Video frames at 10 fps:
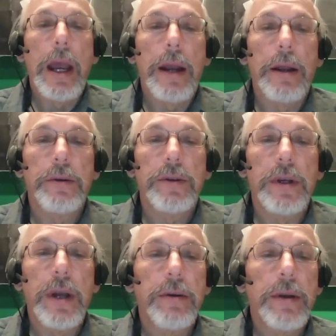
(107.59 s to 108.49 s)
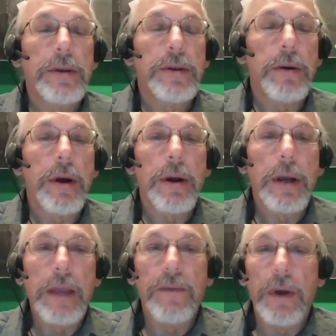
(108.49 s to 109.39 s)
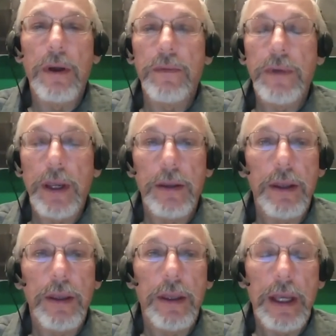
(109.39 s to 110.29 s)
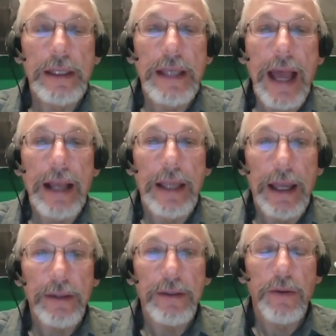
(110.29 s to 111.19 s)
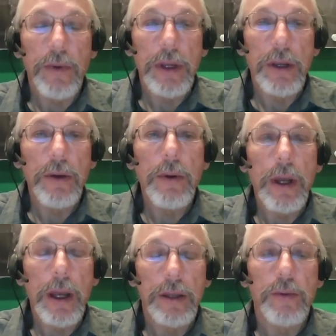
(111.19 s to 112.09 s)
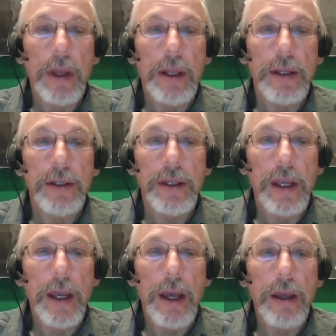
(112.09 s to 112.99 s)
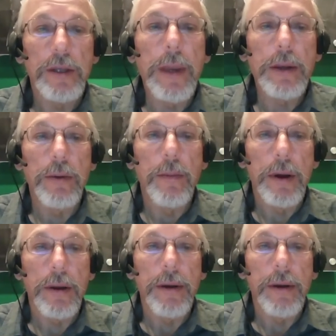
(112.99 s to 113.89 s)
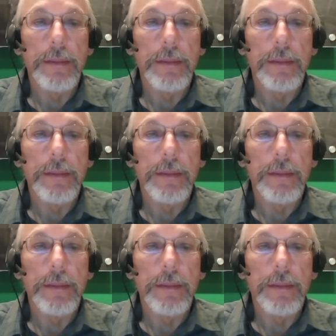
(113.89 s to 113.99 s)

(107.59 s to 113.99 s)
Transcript: and others in Anritsu are involved in the exact tests that we do, as well as the spectrum monitoring.